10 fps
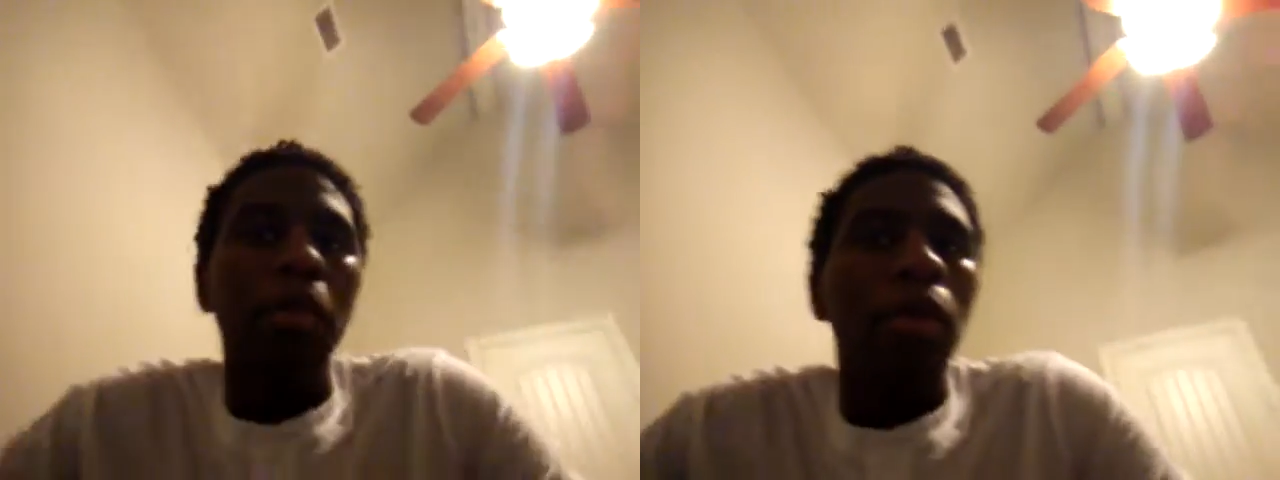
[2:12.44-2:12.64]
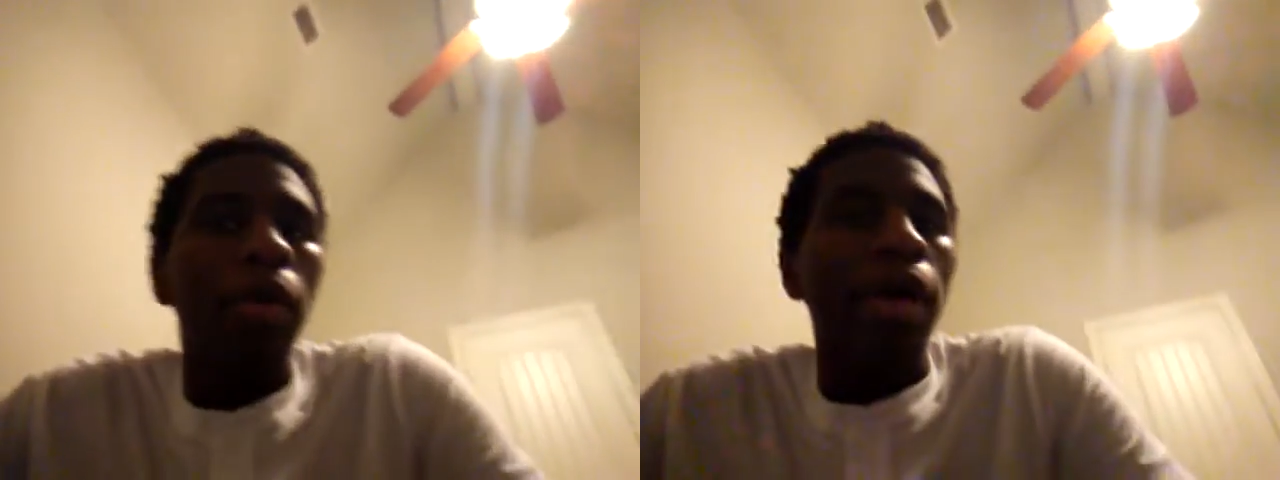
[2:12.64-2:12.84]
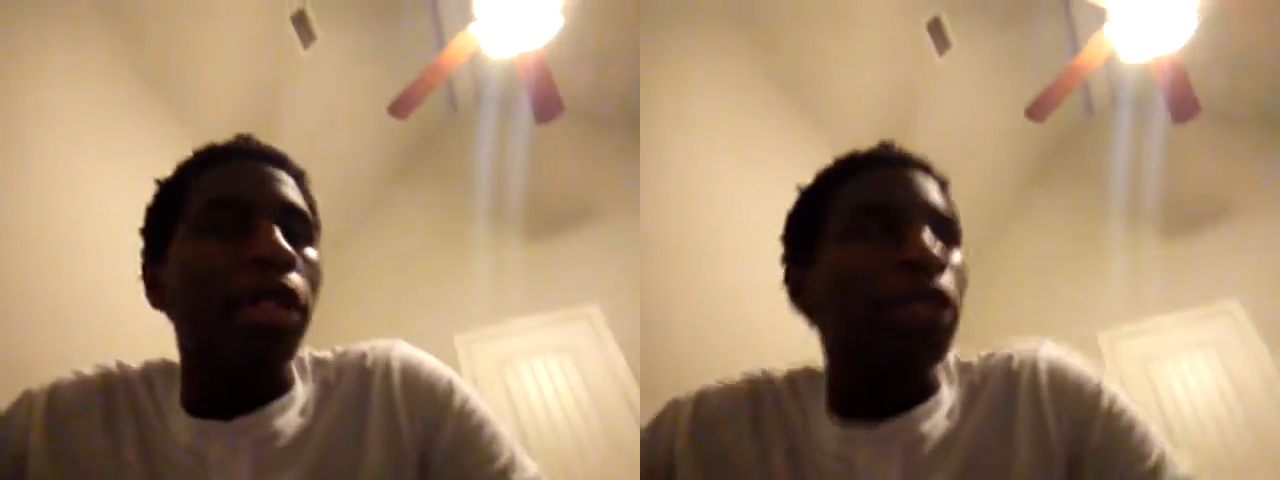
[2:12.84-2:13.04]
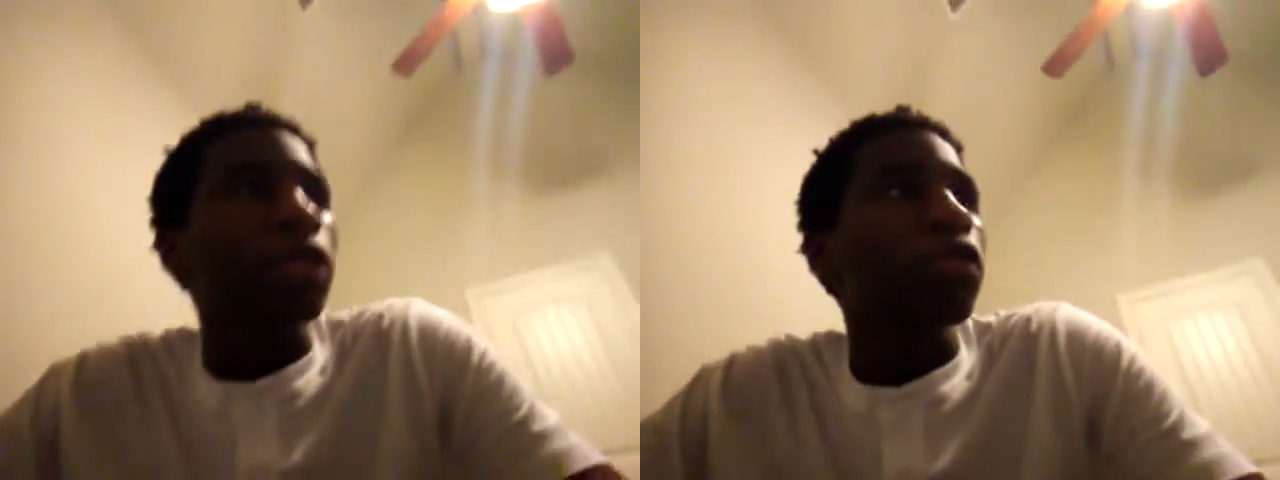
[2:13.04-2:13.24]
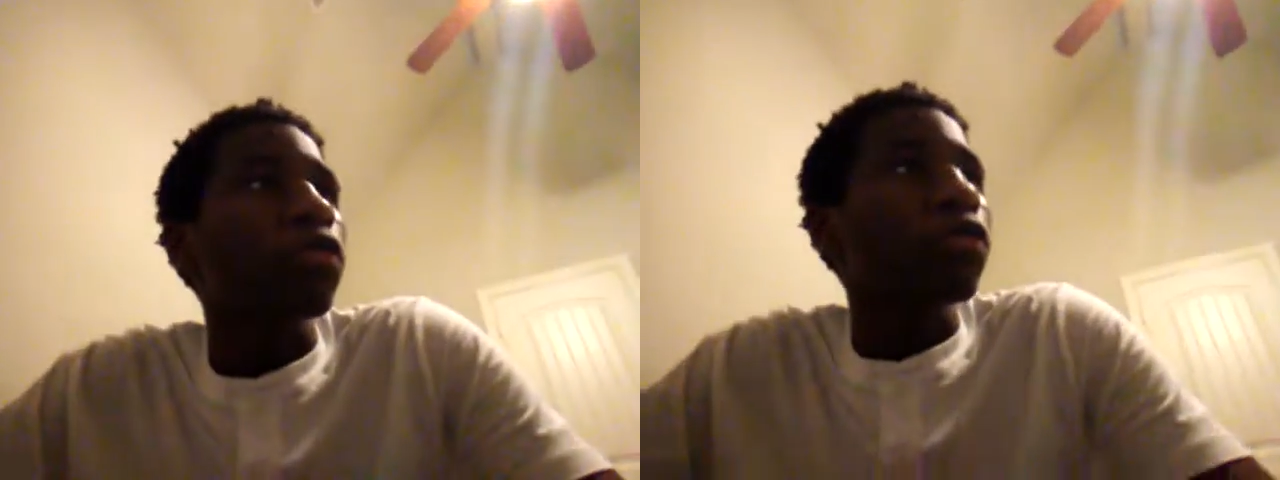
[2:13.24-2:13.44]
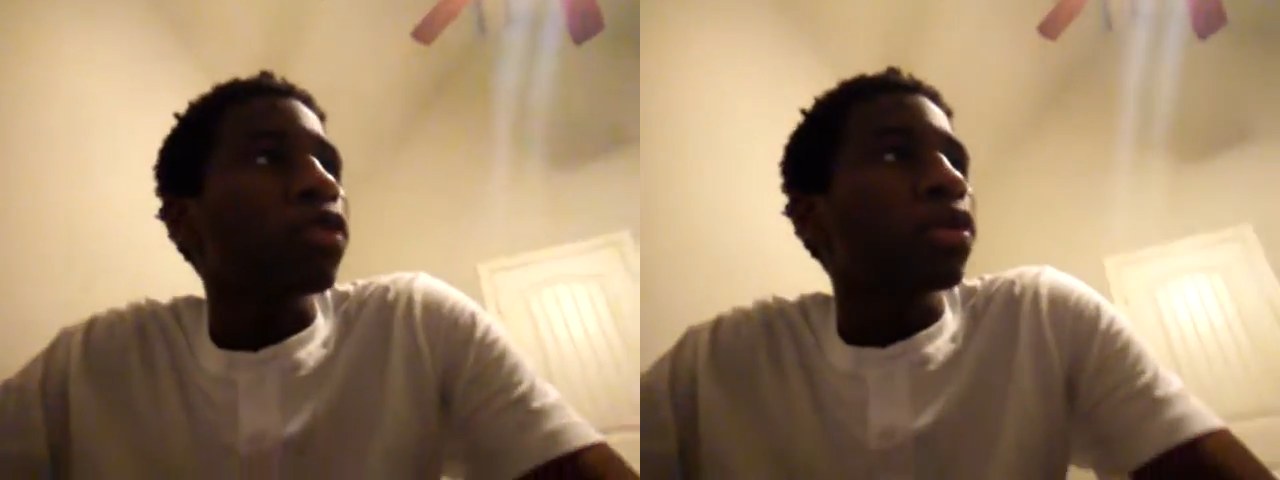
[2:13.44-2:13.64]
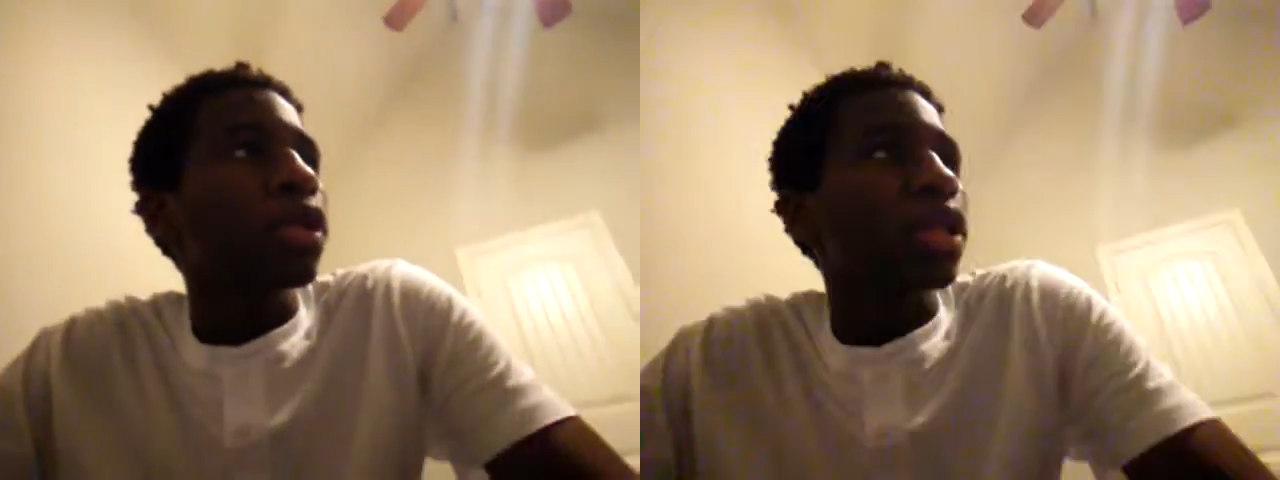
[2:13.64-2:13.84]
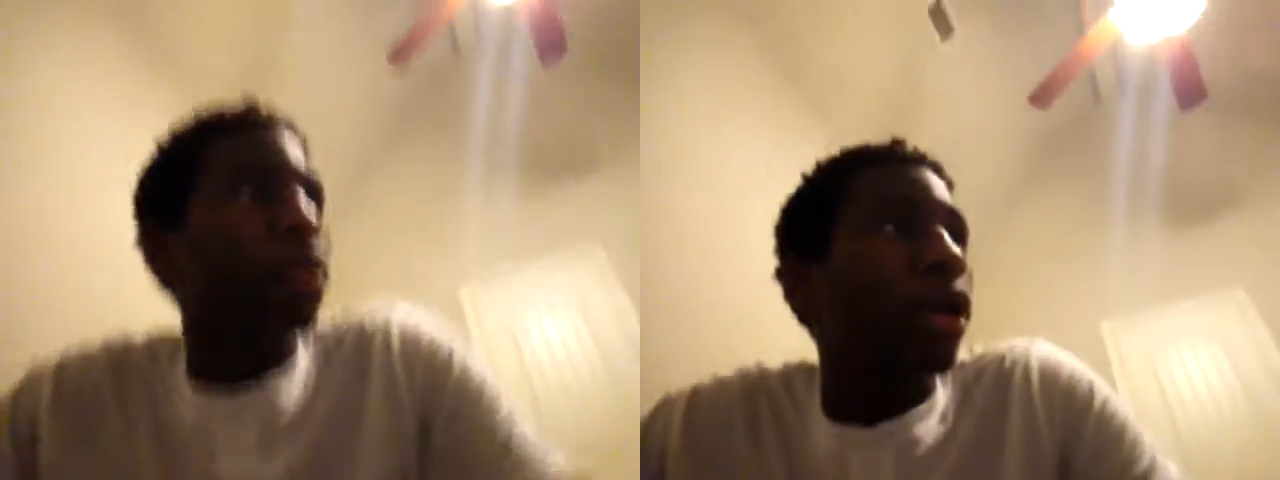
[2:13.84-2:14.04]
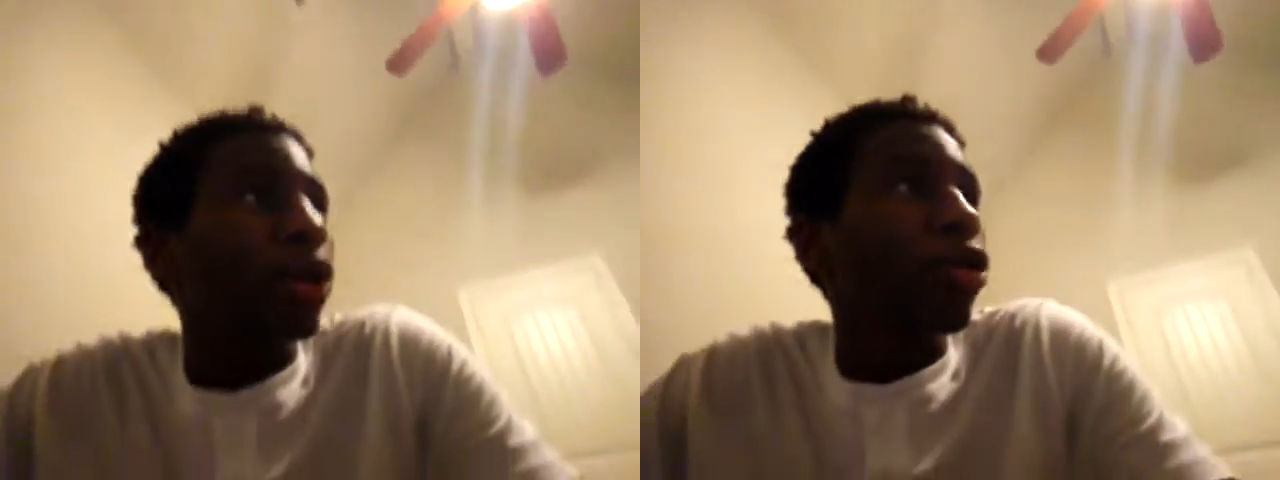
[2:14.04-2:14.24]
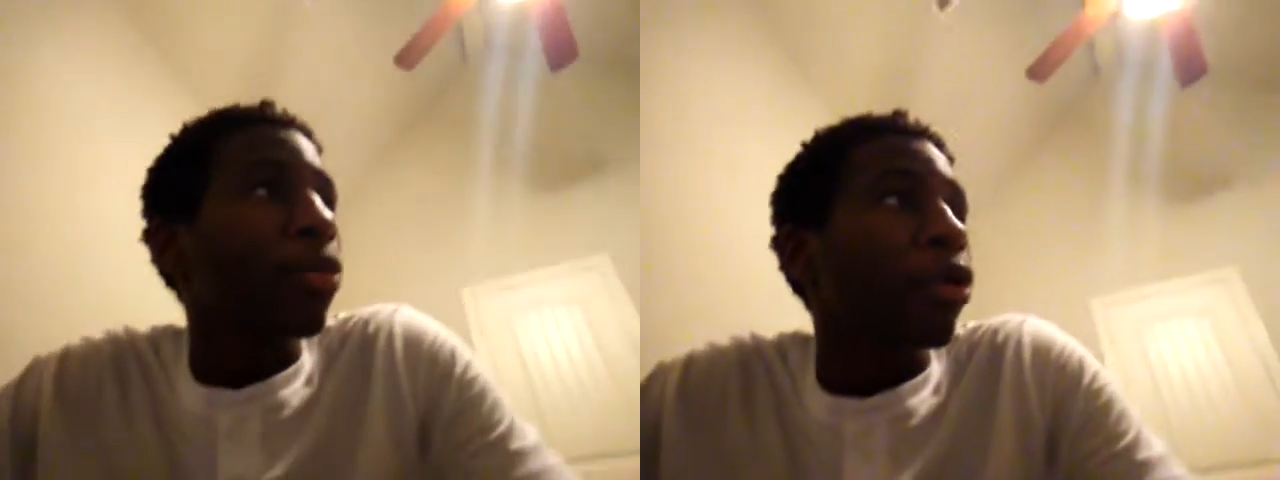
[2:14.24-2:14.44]
more at school than
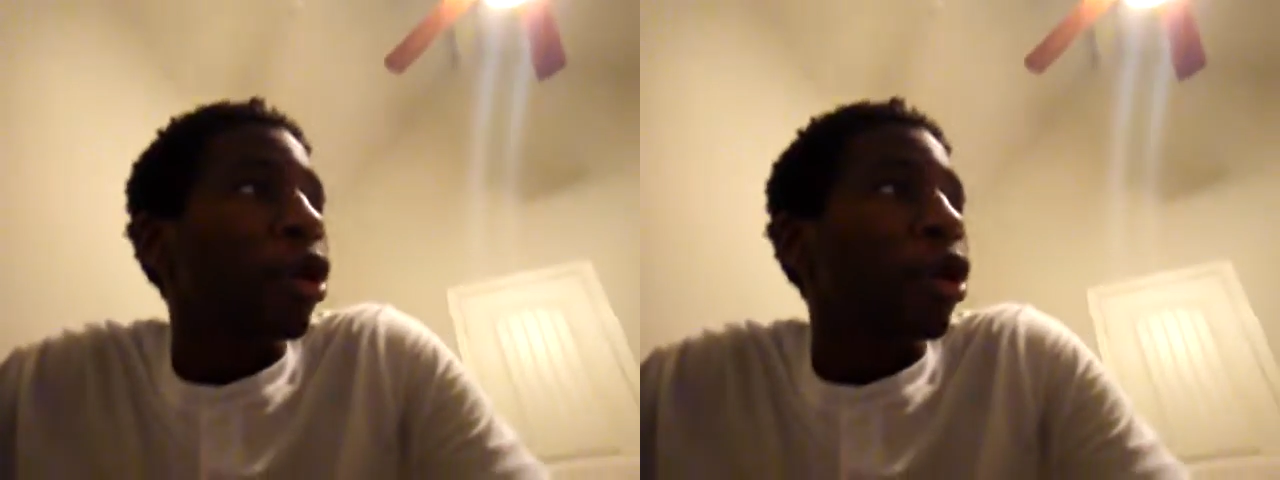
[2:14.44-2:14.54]
my normal